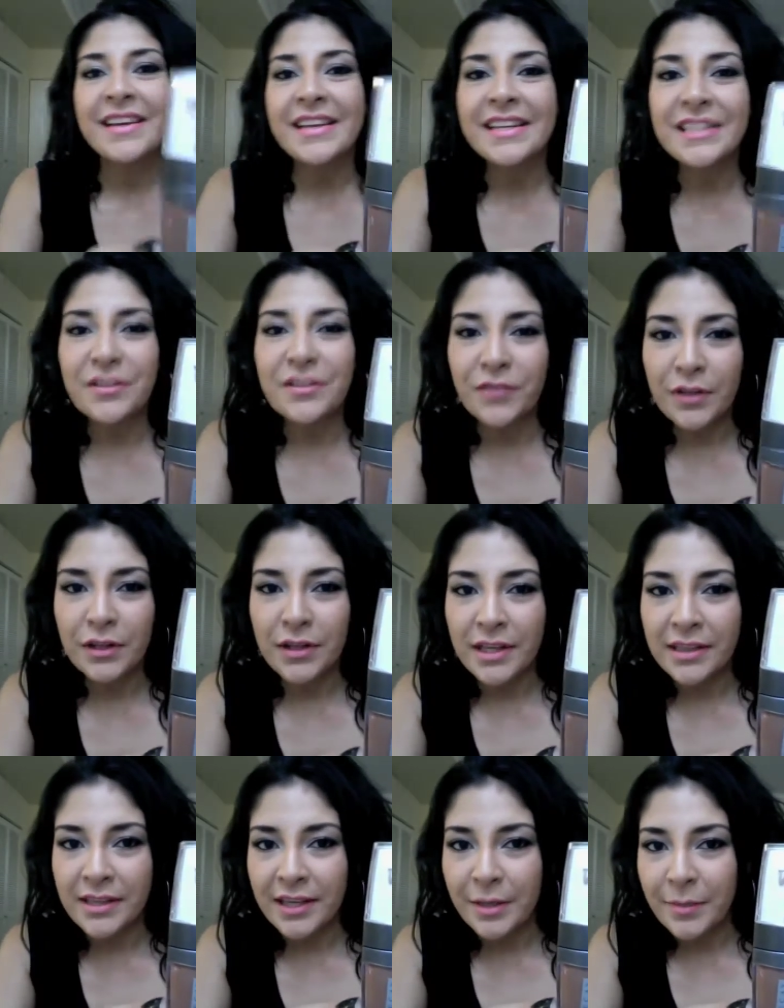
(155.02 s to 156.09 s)
is if you look at
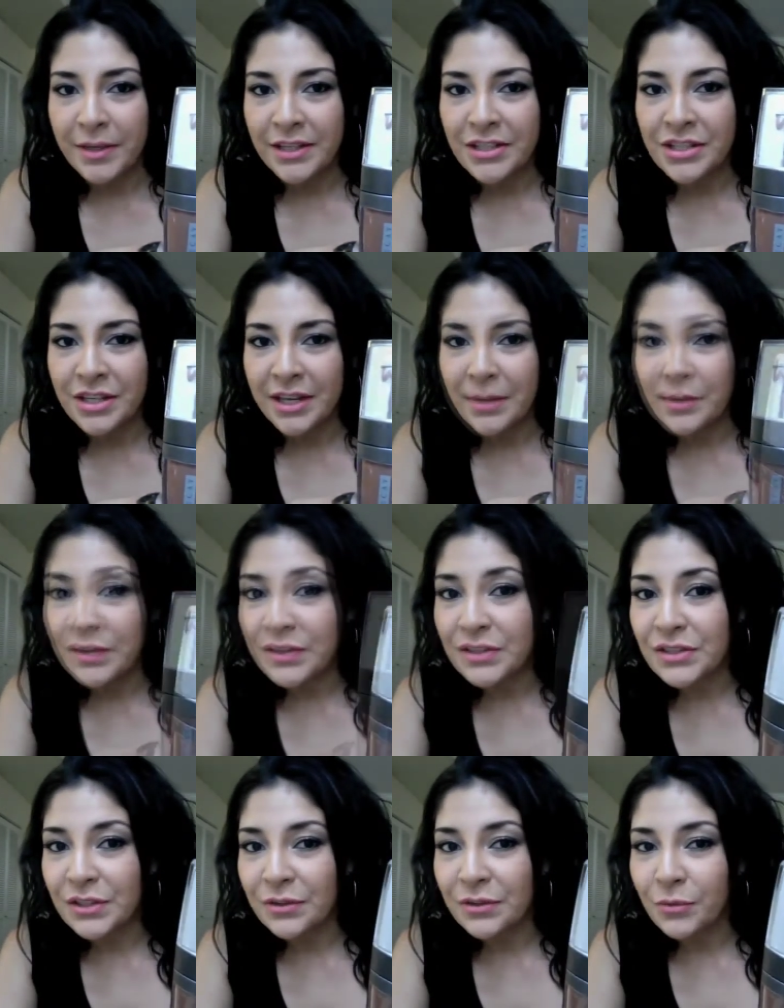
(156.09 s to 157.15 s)
the image, when you
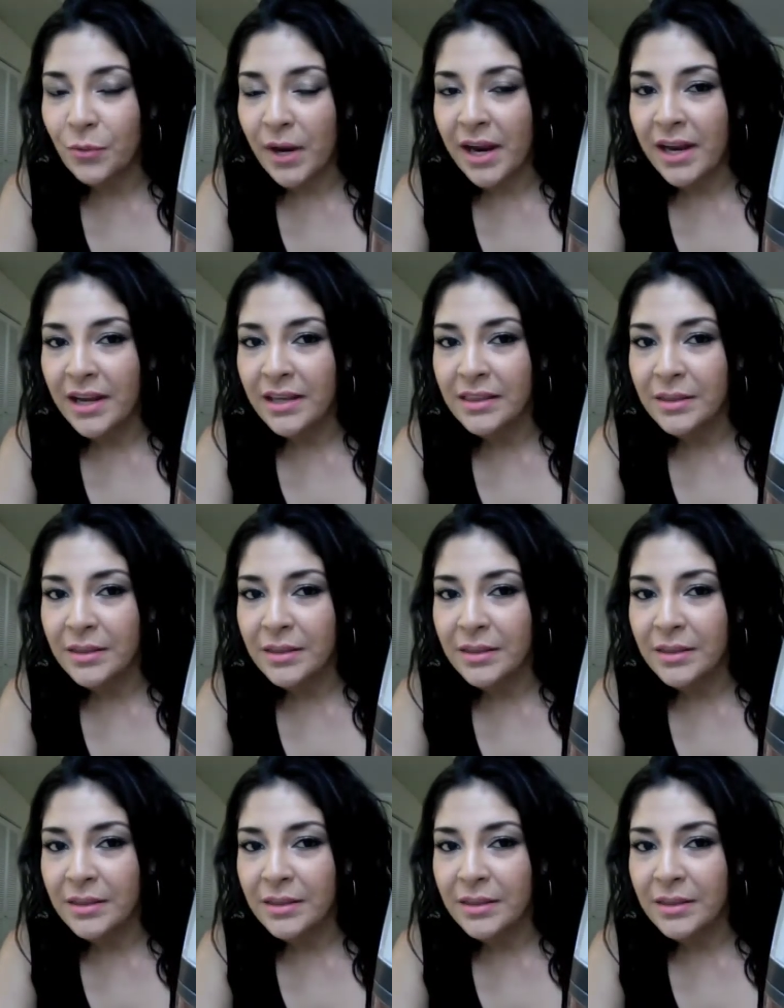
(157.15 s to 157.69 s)
turn away,